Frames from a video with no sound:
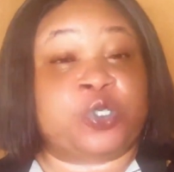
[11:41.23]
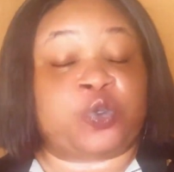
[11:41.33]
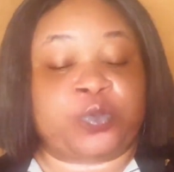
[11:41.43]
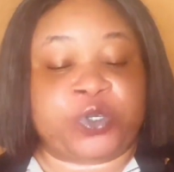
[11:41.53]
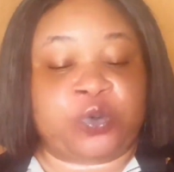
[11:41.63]

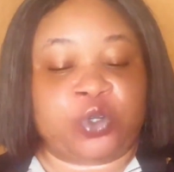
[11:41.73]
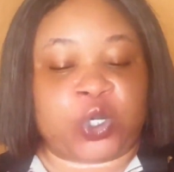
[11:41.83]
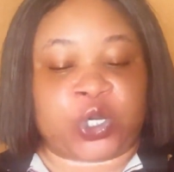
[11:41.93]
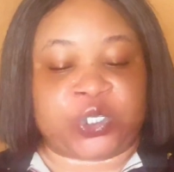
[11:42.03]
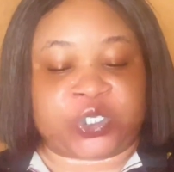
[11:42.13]
It will be
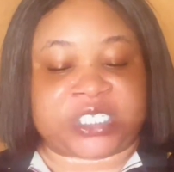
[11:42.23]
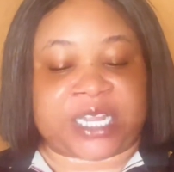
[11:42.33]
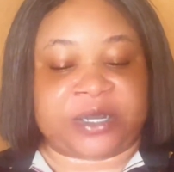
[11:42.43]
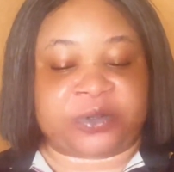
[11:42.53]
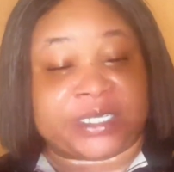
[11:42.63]
good on your
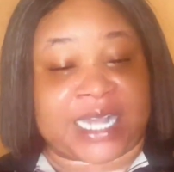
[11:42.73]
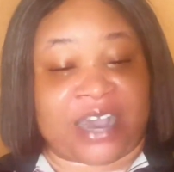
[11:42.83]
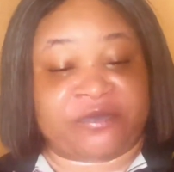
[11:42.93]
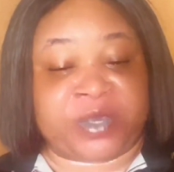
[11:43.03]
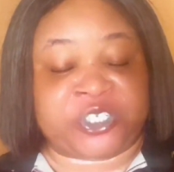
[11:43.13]
channel
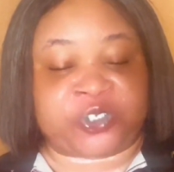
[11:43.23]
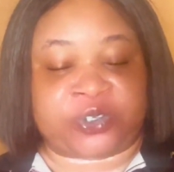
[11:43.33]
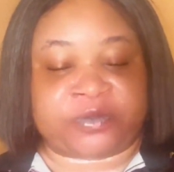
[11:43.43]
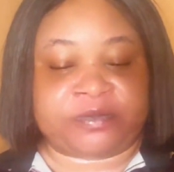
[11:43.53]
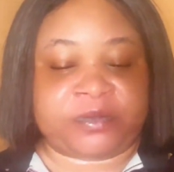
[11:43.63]
that I've
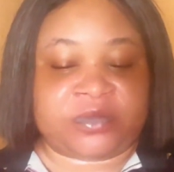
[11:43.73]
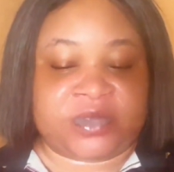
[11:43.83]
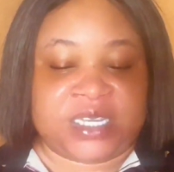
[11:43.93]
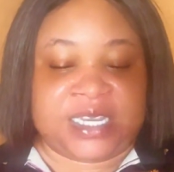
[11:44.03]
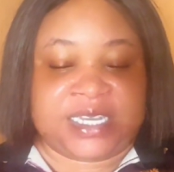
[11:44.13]
mentioned.
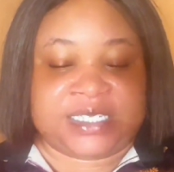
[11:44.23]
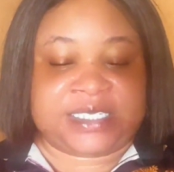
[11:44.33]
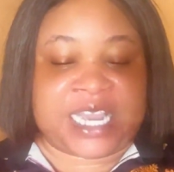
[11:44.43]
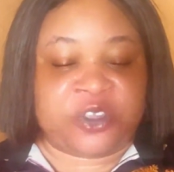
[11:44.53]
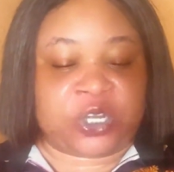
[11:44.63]

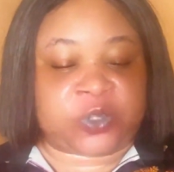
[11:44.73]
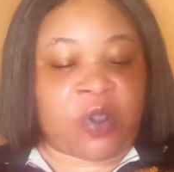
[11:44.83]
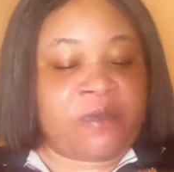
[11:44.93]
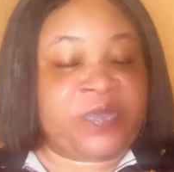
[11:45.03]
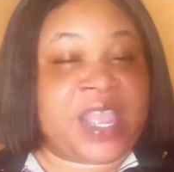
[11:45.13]
Then your
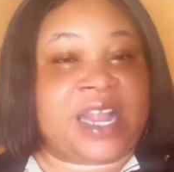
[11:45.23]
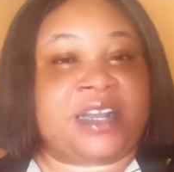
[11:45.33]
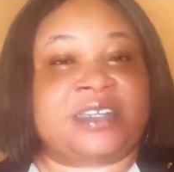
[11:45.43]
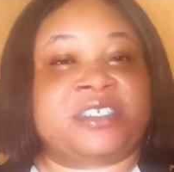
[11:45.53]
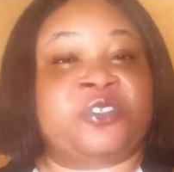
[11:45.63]

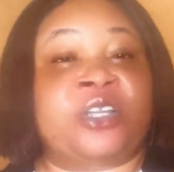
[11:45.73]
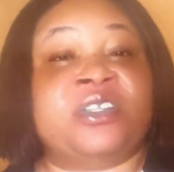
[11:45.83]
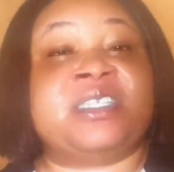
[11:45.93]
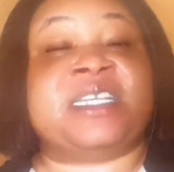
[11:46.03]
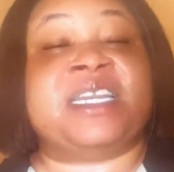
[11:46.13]
thumbnail
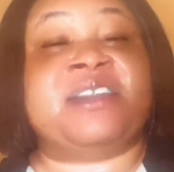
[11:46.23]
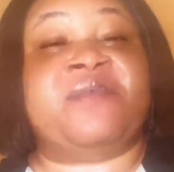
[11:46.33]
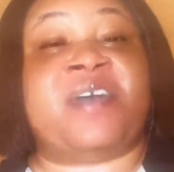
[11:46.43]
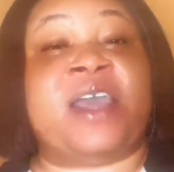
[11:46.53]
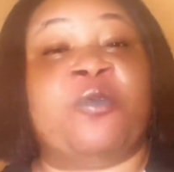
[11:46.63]
doesn't
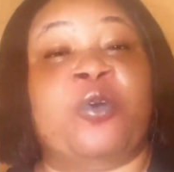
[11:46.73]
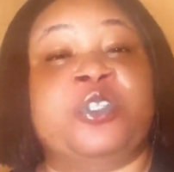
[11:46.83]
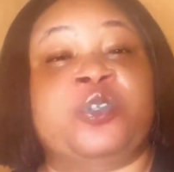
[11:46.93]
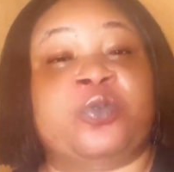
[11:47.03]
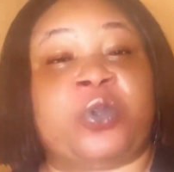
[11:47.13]
signify
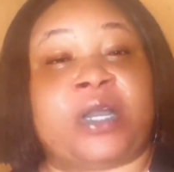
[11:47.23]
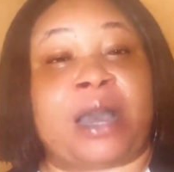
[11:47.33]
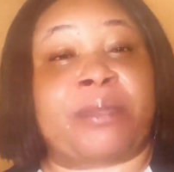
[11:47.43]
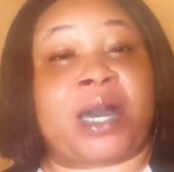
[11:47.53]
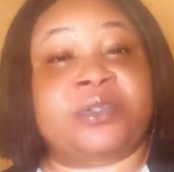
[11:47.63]
what you talk
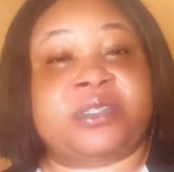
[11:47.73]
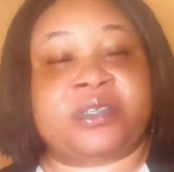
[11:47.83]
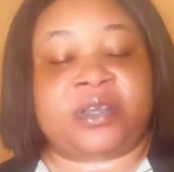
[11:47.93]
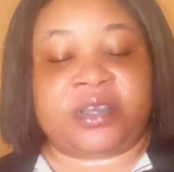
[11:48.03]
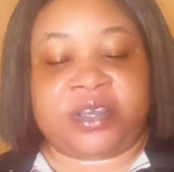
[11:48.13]

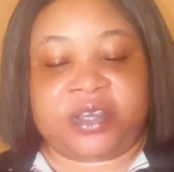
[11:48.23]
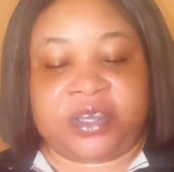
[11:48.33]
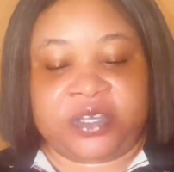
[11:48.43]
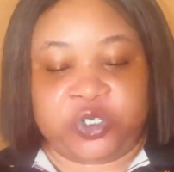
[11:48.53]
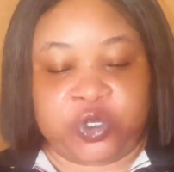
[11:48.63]
about.
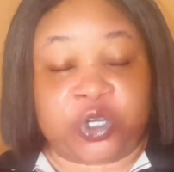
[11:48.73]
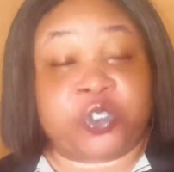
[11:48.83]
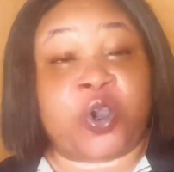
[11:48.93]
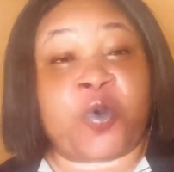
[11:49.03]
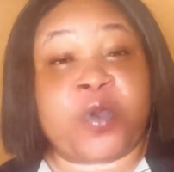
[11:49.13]
You're on
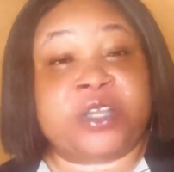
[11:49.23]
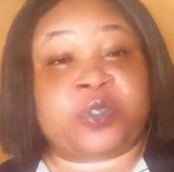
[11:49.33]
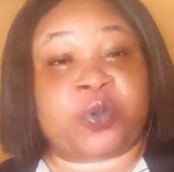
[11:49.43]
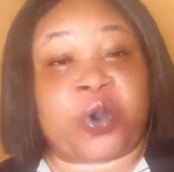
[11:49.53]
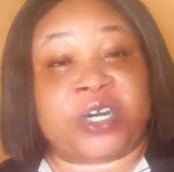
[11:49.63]
your way
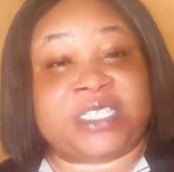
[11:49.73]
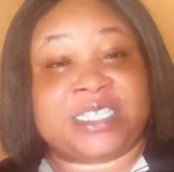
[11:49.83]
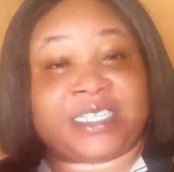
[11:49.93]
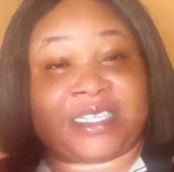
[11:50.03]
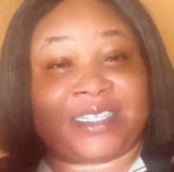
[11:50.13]
to all
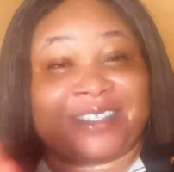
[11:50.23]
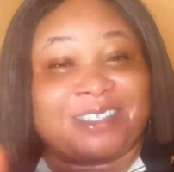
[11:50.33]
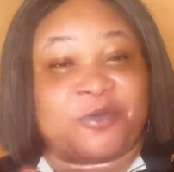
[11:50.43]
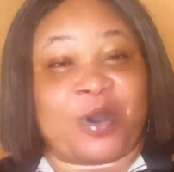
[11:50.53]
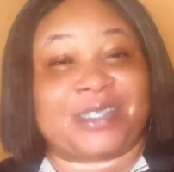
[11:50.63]
these,
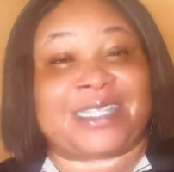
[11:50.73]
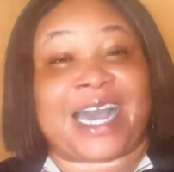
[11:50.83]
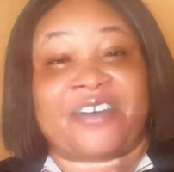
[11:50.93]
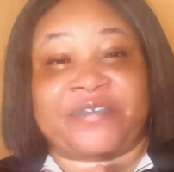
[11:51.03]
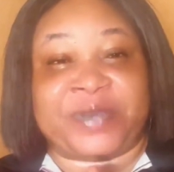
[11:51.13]
the ones
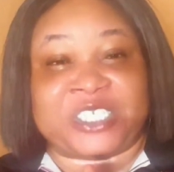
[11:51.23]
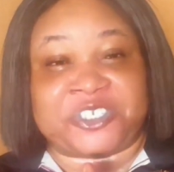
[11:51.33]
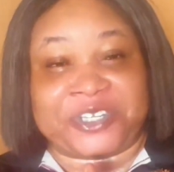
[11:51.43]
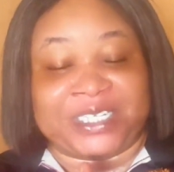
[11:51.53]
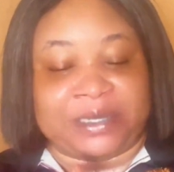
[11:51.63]
that I've
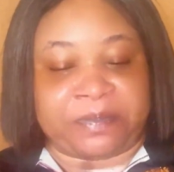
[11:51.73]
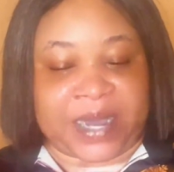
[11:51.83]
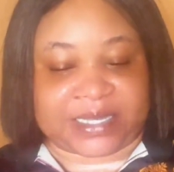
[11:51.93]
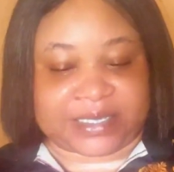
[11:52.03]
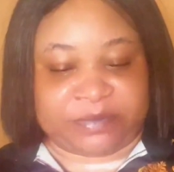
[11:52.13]
mentioned in the
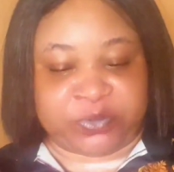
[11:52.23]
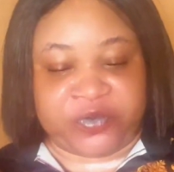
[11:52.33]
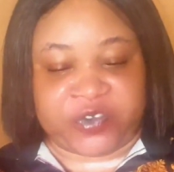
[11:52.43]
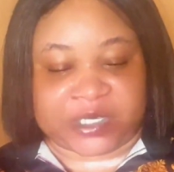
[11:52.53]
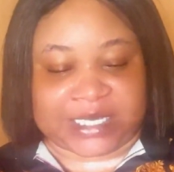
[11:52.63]
past,
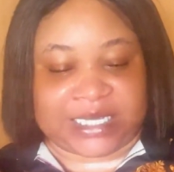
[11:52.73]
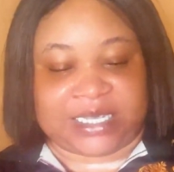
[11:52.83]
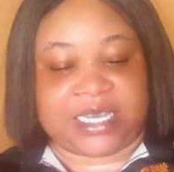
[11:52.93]
previously.